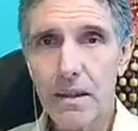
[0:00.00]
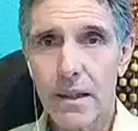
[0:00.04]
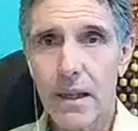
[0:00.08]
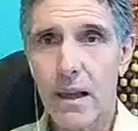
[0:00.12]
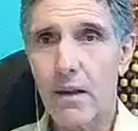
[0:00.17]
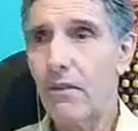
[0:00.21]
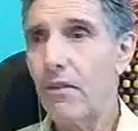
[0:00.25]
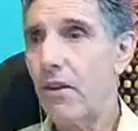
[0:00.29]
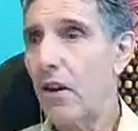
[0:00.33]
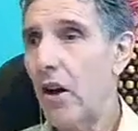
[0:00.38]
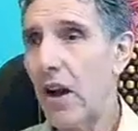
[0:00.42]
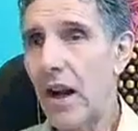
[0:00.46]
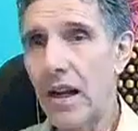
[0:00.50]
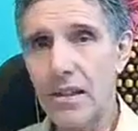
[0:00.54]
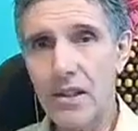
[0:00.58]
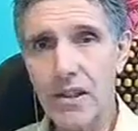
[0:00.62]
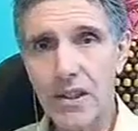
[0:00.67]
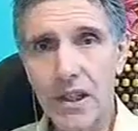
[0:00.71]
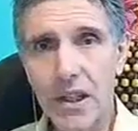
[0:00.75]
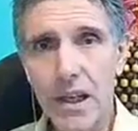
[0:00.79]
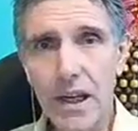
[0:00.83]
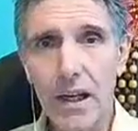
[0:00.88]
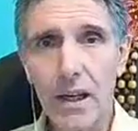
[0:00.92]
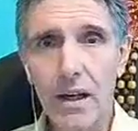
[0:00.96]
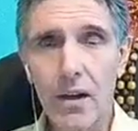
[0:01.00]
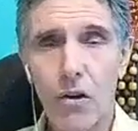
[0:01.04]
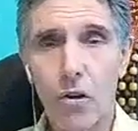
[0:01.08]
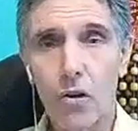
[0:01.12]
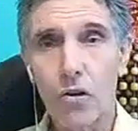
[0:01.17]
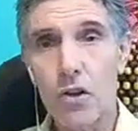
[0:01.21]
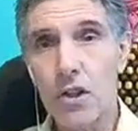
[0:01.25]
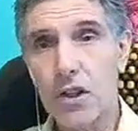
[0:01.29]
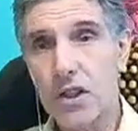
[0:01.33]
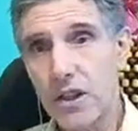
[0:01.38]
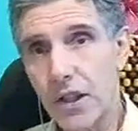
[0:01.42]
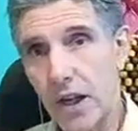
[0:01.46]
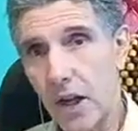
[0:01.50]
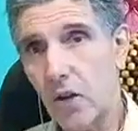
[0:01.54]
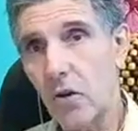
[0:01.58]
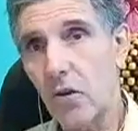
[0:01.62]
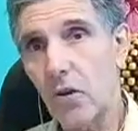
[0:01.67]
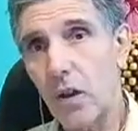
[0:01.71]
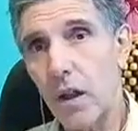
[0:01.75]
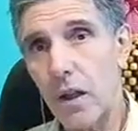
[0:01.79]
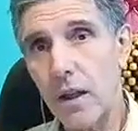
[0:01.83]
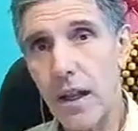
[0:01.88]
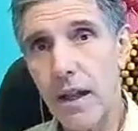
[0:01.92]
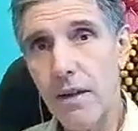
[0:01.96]
They are very acidic on a
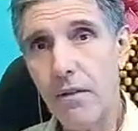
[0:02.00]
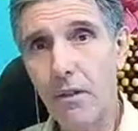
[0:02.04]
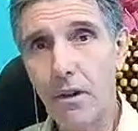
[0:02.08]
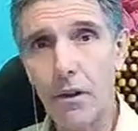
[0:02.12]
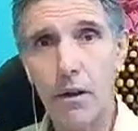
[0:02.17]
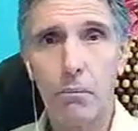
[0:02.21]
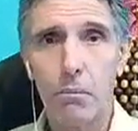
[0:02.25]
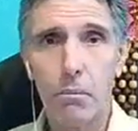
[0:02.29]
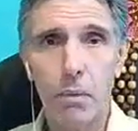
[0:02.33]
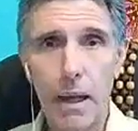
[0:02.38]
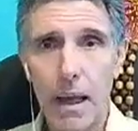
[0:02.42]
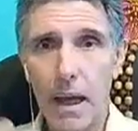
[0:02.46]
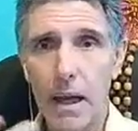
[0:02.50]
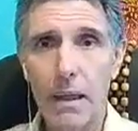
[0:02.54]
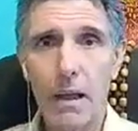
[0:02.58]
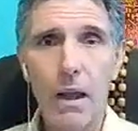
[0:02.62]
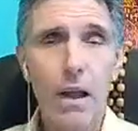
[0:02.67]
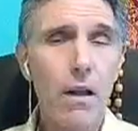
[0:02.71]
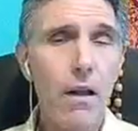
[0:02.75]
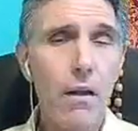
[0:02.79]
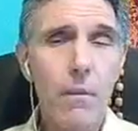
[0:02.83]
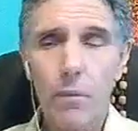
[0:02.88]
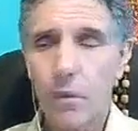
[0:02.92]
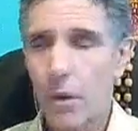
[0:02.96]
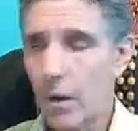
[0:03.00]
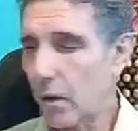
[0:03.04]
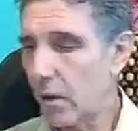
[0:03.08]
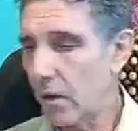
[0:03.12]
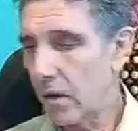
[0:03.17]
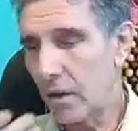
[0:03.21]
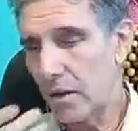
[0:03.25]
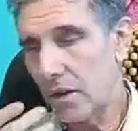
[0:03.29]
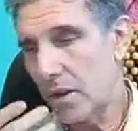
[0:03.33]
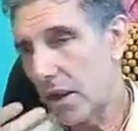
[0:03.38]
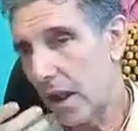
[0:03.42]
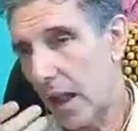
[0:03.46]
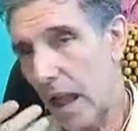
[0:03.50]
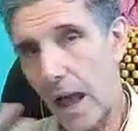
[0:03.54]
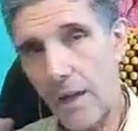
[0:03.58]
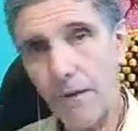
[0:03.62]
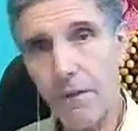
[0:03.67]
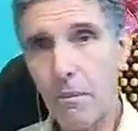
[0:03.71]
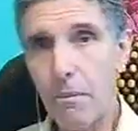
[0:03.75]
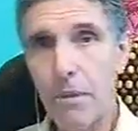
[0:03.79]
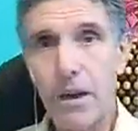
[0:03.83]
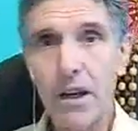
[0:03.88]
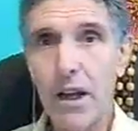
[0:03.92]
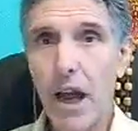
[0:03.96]
cellular level. Blood, the
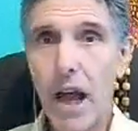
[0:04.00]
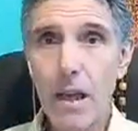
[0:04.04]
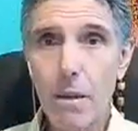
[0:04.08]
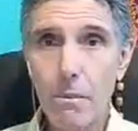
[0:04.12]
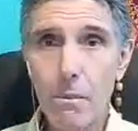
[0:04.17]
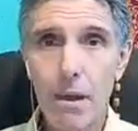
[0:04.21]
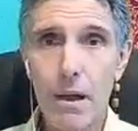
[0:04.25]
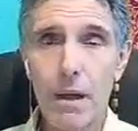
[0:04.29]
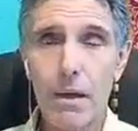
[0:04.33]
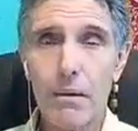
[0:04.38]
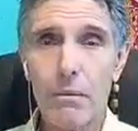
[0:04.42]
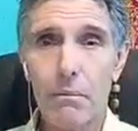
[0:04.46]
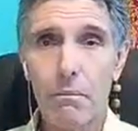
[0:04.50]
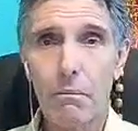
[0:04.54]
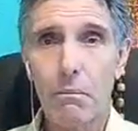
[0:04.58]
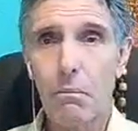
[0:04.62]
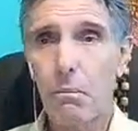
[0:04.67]
saliva may not be.